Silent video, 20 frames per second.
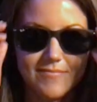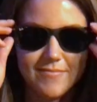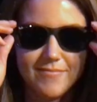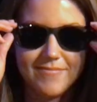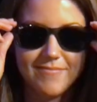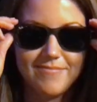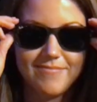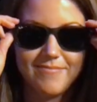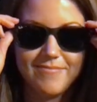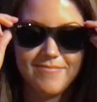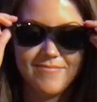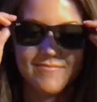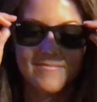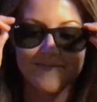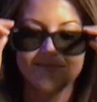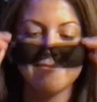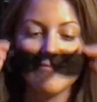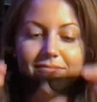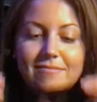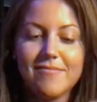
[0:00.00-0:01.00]

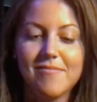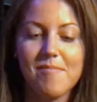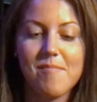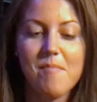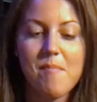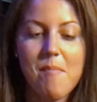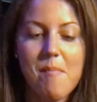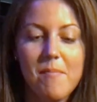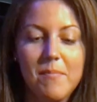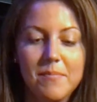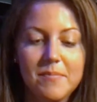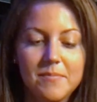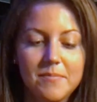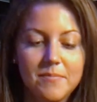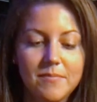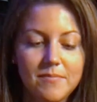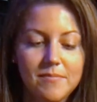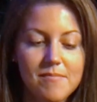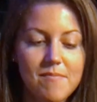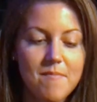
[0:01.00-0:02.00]

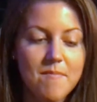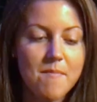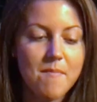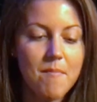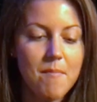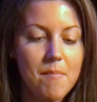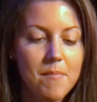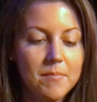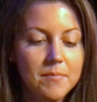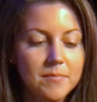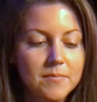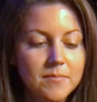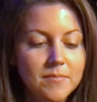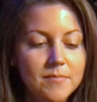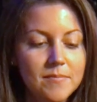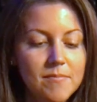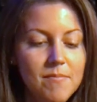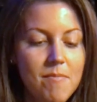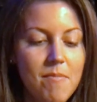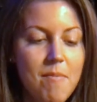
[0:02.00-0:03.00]
Nothing is said.